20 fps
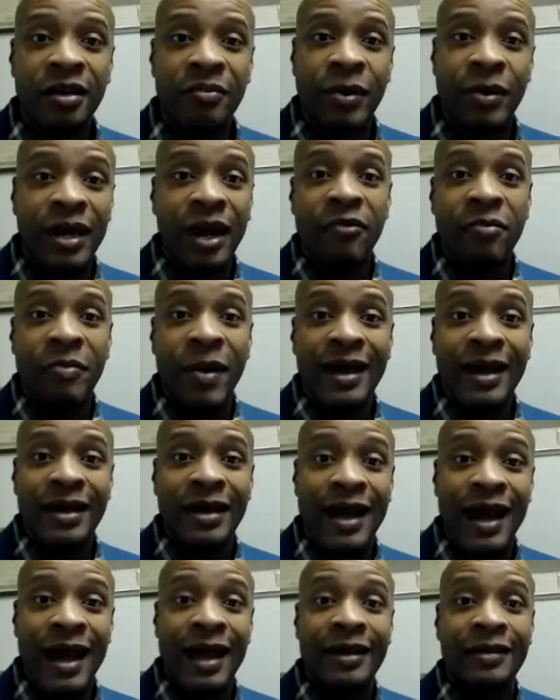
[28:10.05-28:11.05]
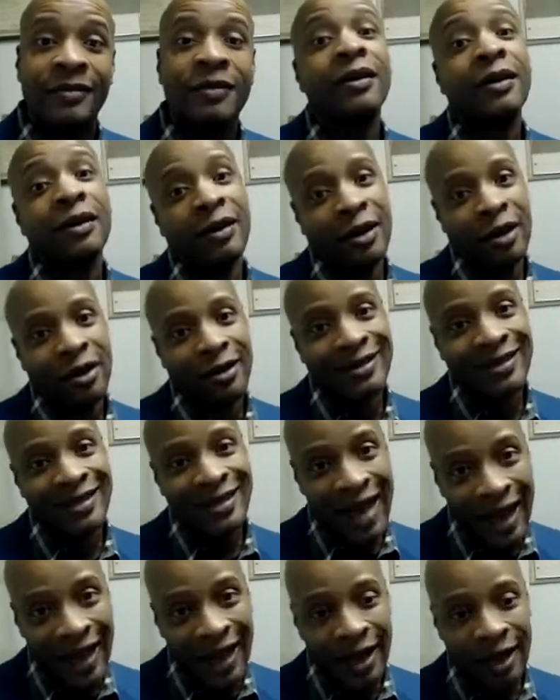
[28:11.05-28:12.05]
but everybody can't
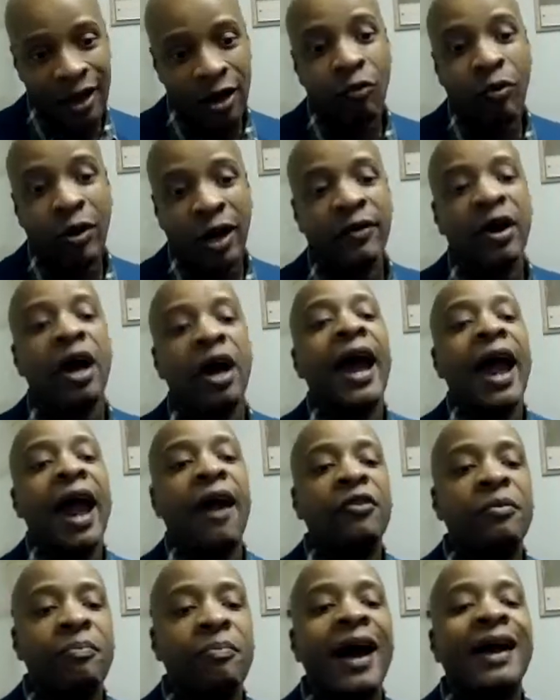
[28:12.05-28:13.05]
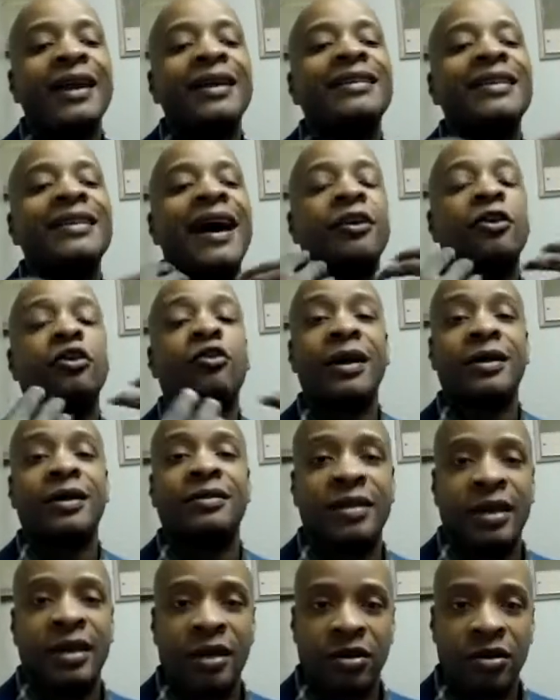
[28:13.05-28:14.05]
sing or whatever. Everybody's not a great
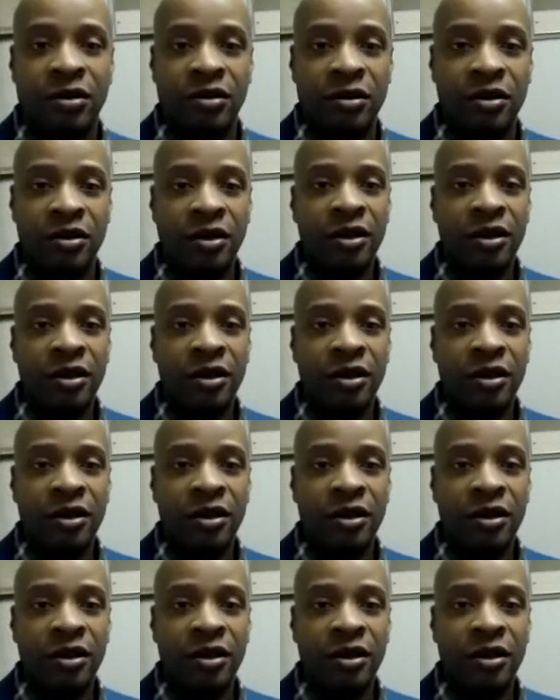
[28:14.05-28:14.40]
singer.